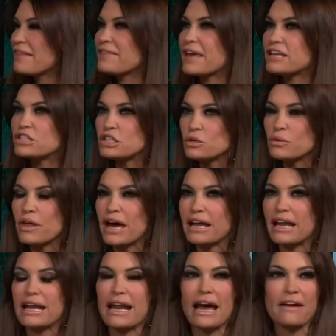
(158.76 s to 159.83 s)
They do
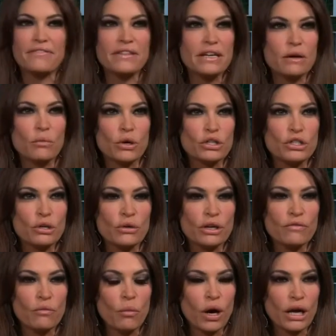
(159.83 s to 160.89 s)
that, and half the networks don't
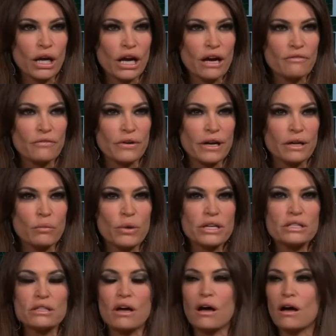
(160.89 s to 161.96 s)
even want to cover it. We
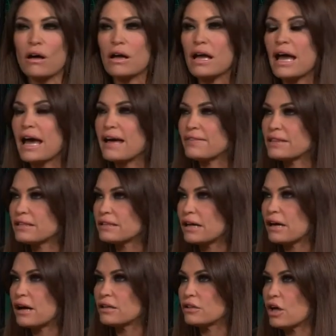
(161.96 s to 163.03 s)
saw at the
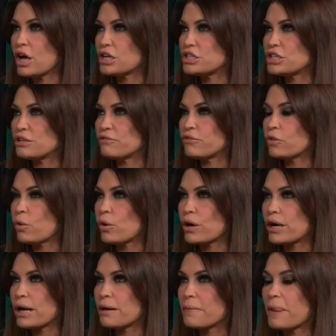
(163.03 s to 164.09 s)
launch in
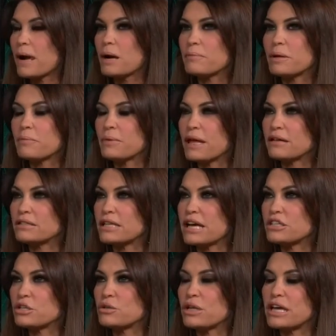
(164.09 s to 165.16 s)
Florida, people
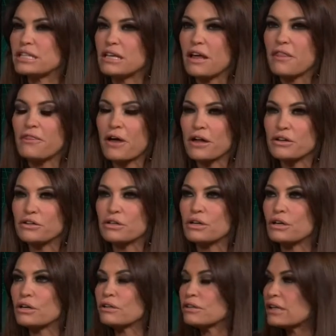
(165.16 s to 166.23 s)
outside 2 days,
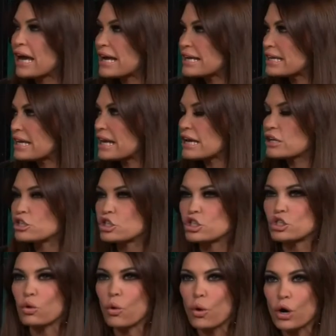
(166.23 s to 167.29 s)
thunder, lightning,
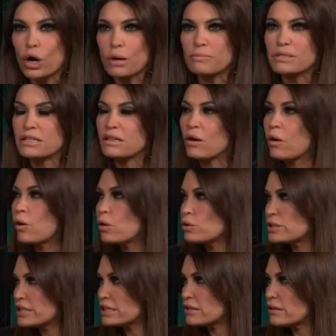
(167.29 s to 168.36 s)
storms, the
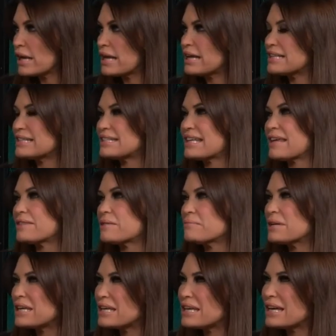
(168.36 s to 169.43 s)
whole deal. And instead, the
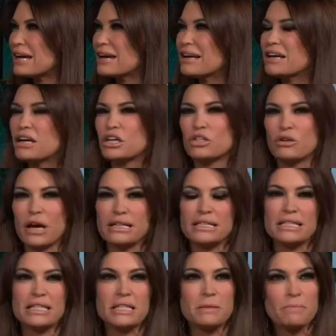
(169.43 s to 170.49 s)
media
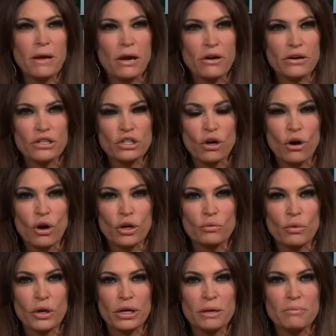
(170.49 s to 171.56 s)
tried to disparage the
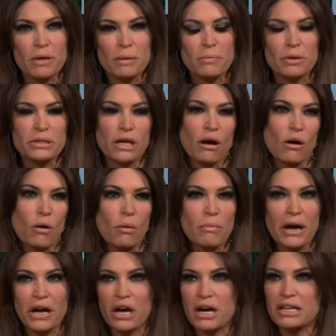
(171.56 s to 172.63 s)
hardworking people and say, oh
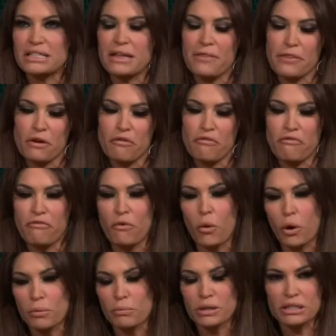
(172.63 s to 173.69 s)
my God, is that their
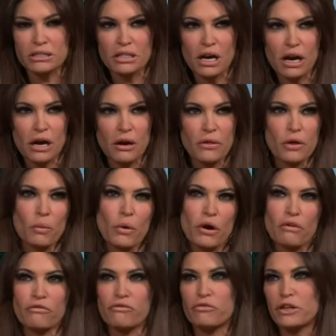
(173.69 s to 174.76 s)
formal attire? They're
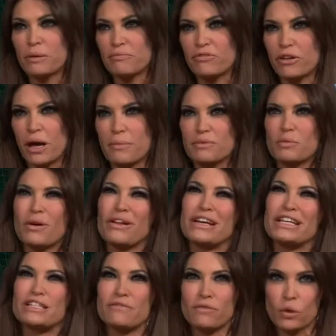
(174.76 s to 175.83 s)
wearing flip-flops. Well,
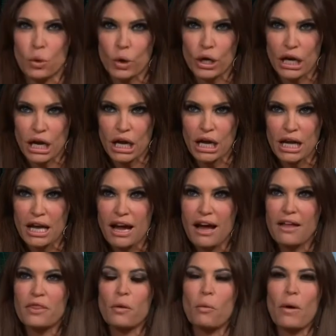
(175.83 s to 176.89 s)
it's Florida.
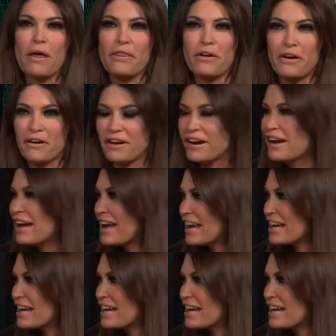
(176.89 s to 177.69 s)
The weather